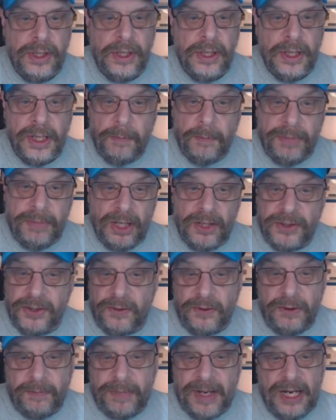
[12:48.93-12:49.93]
The Bills
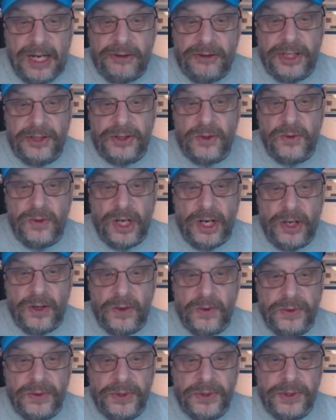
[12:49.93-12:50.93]
over the Patriots. Who
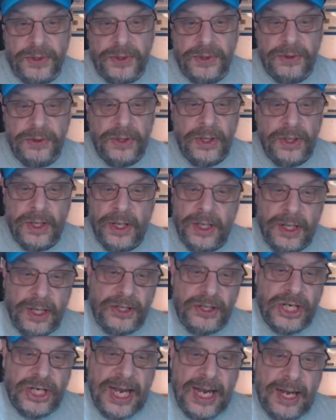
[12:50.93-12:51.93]
knows?
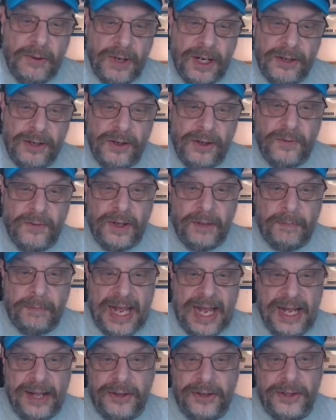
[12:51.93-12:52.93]
The Jaguars over the
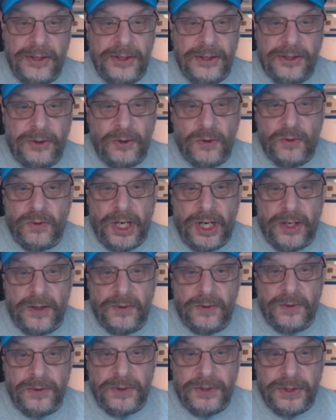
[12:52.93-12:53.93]
Panthers. Who
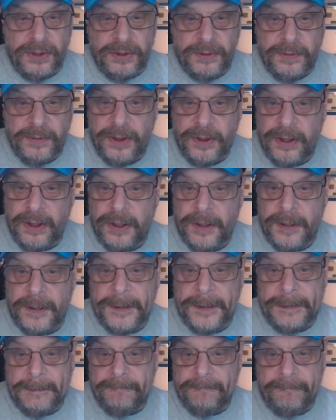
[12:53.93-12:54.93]
knows?
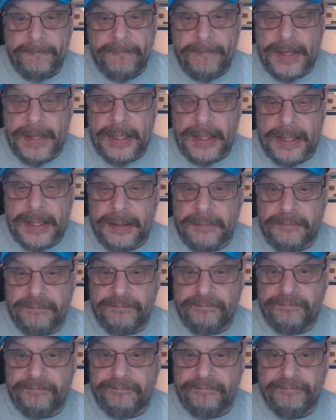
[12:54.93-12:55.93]

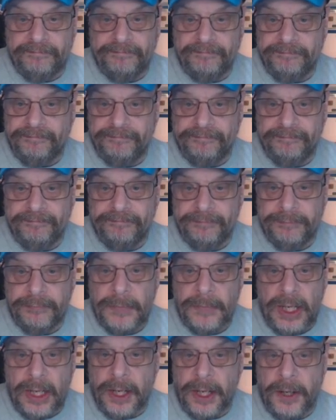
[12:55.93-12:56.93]

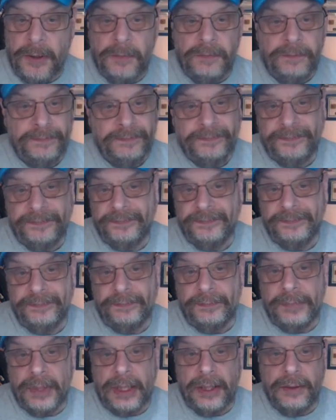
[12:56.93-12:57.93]
You know,
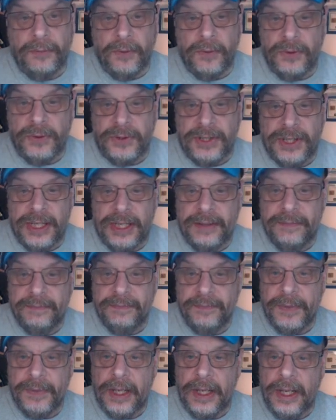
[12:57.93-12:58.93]
but we'll see.
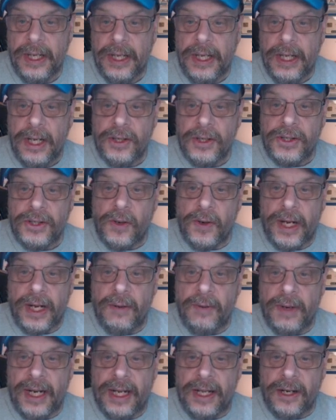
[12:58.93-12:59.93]
So
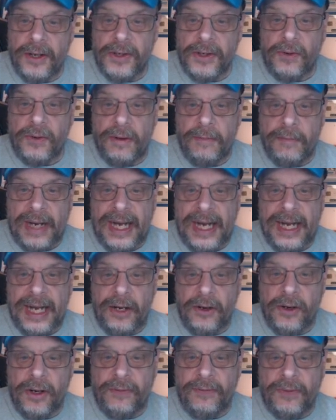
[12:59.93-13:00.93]
anyway, there's a
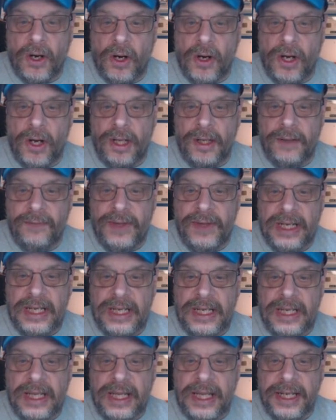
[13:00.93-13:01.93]
reminder of all of the
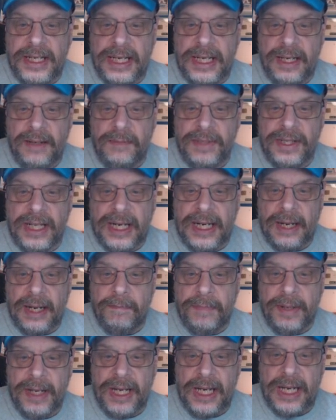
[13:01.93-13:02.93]
teams that I
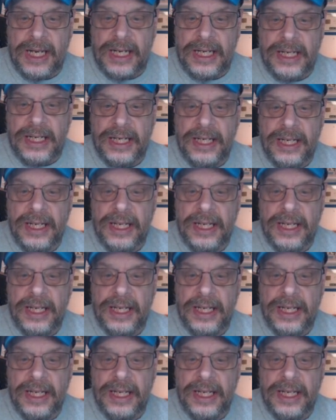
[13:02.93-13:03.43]
picked,